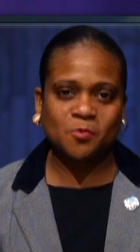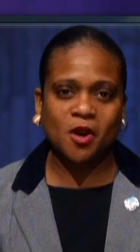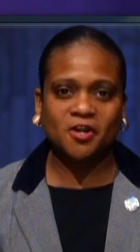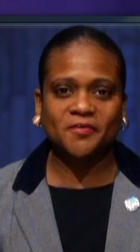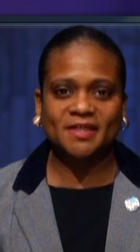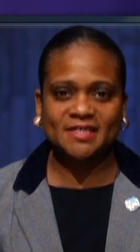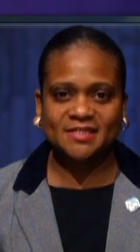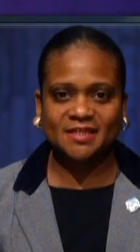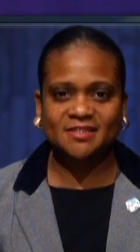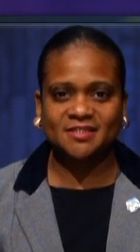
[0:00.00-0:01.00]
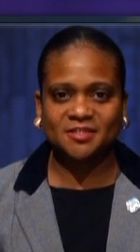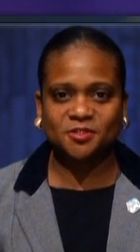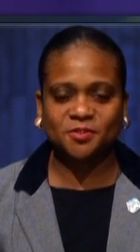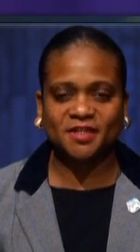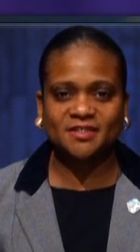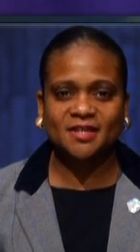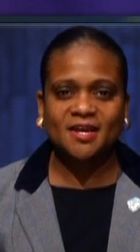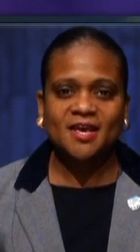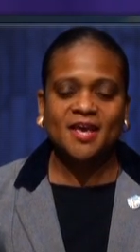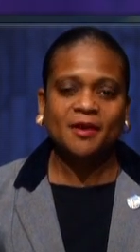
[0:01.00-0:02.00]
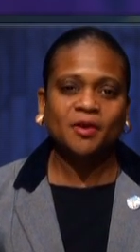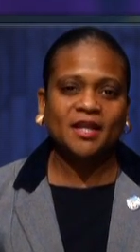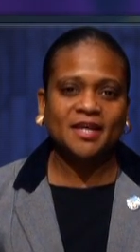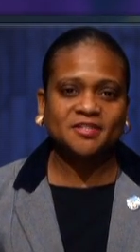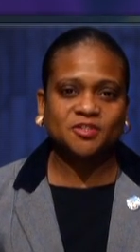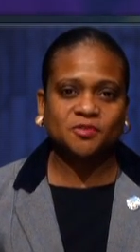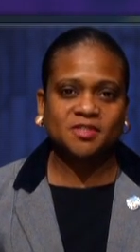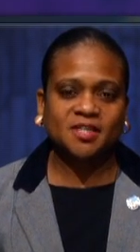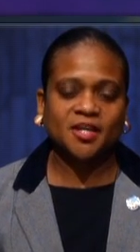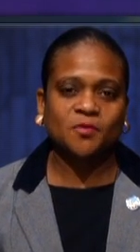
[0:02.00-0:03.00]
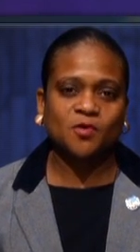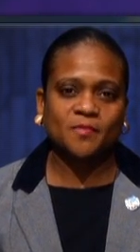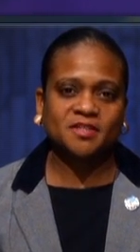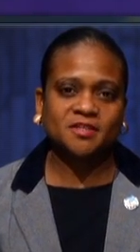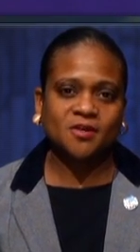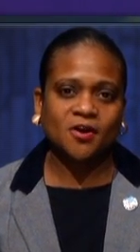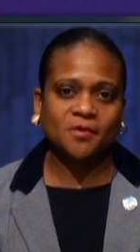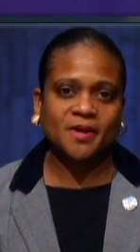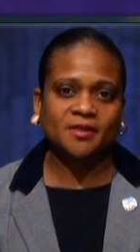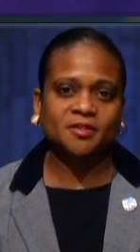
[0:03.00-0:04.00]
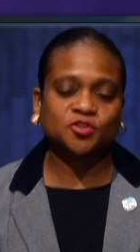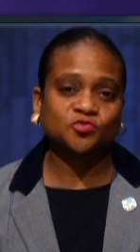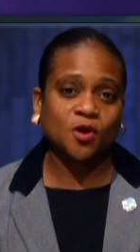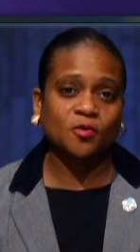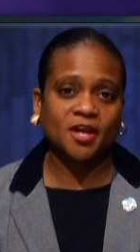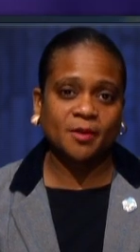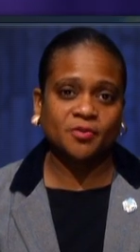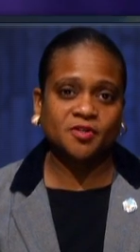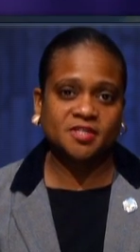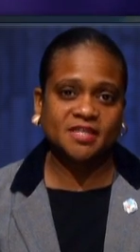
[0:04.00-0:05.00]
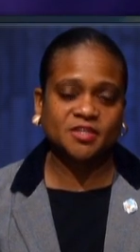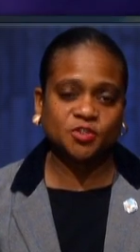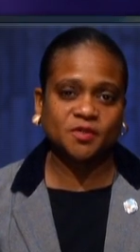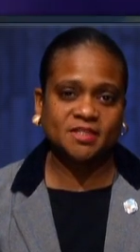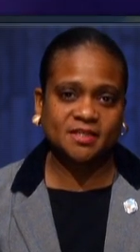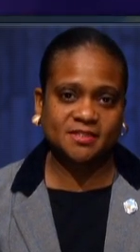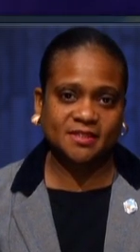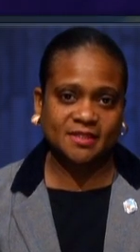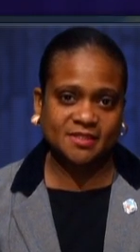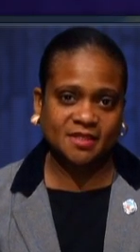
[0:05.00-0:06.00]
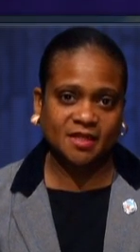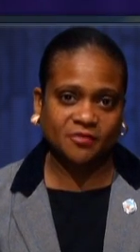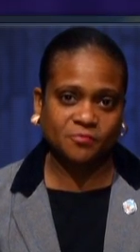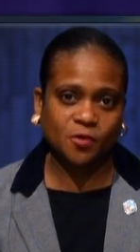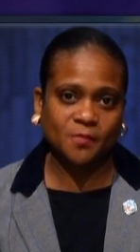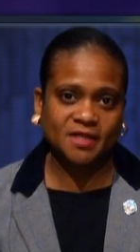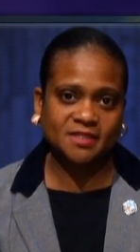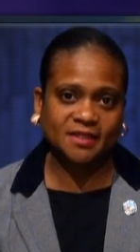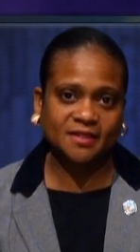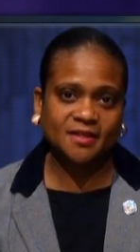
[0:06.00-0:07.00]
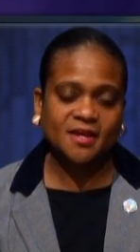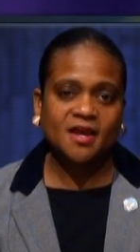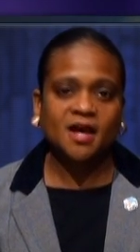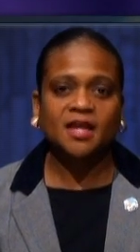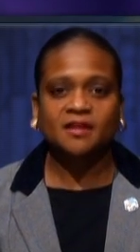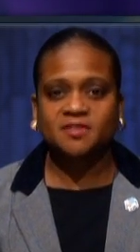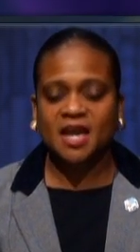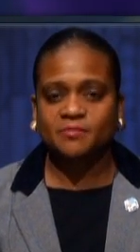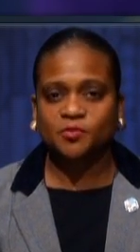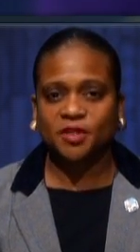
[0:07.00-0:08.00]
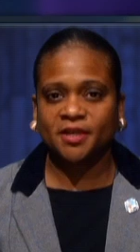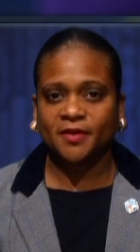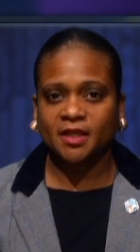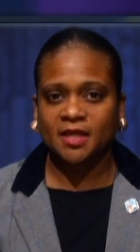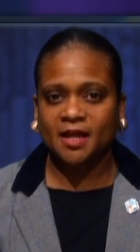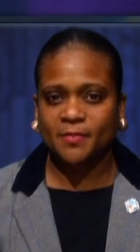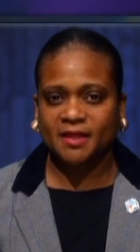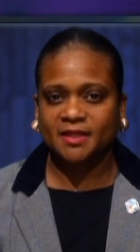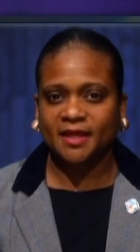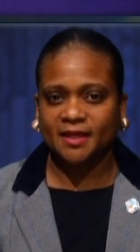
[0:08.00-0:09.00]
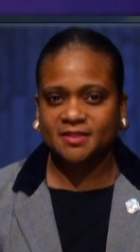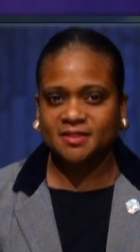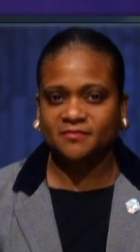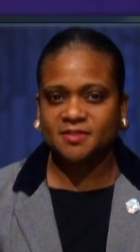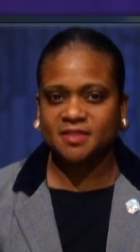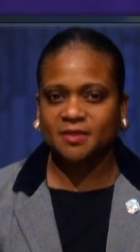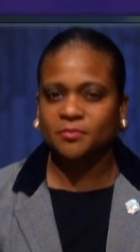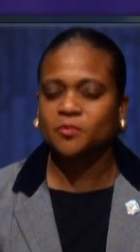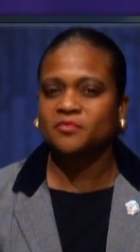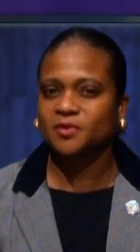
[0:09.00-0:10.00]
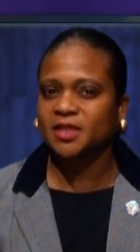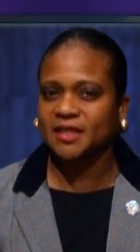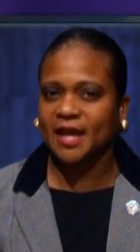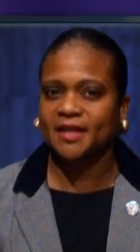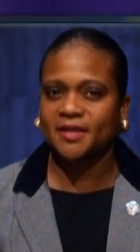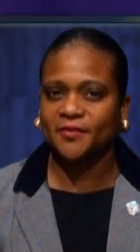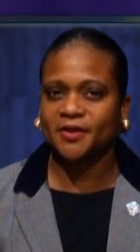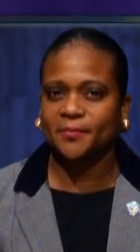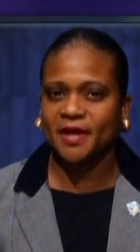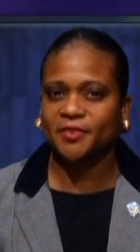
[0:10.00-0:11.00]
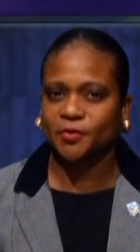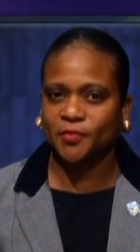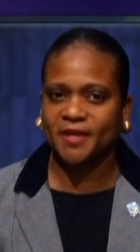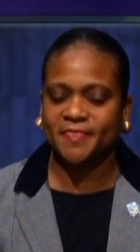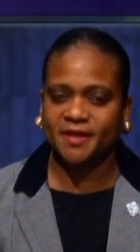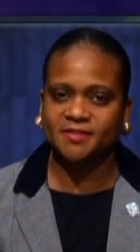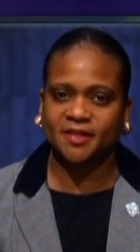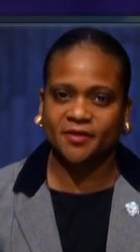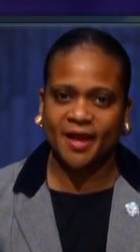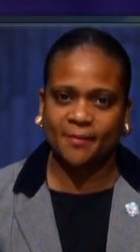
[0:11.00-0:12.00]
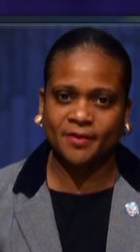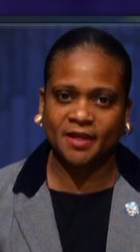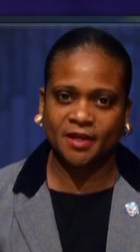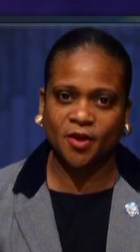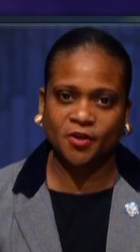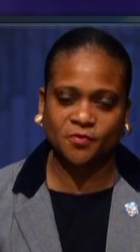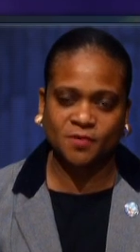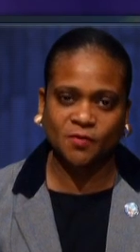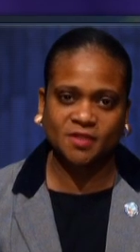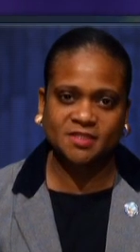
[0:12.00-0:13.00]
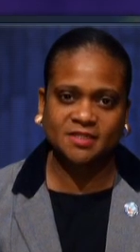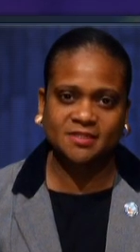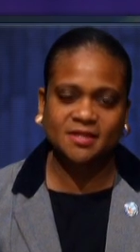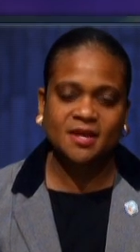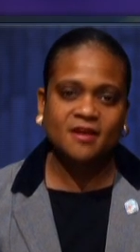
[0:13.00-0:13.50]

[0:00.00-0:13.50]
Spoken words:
Walker in the 6th District. And what I'd like to do is take a moment to talk about the strong neighborhoods that do exist in the city of Wilmington. A lot of times we're hearing a lot about the negativity, but we're really not hearing about the great things that are happening in our communities.